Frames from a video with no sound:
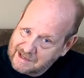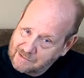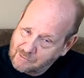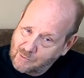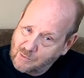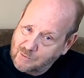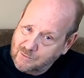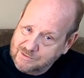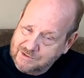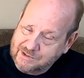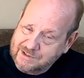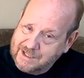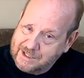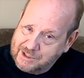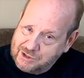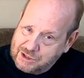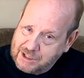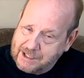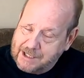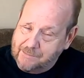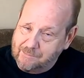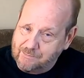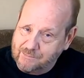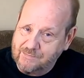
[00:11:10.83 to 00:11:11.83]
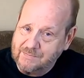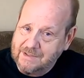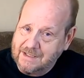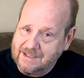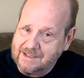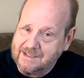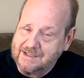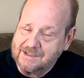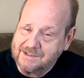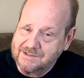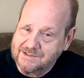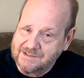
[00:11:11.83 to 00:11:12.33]
I won't say cheap,
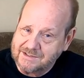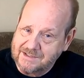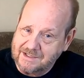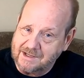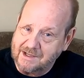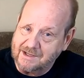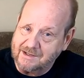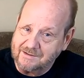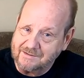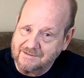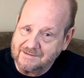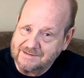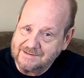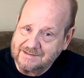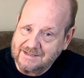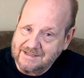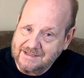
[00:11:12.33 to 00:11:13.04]
uh, it's uh,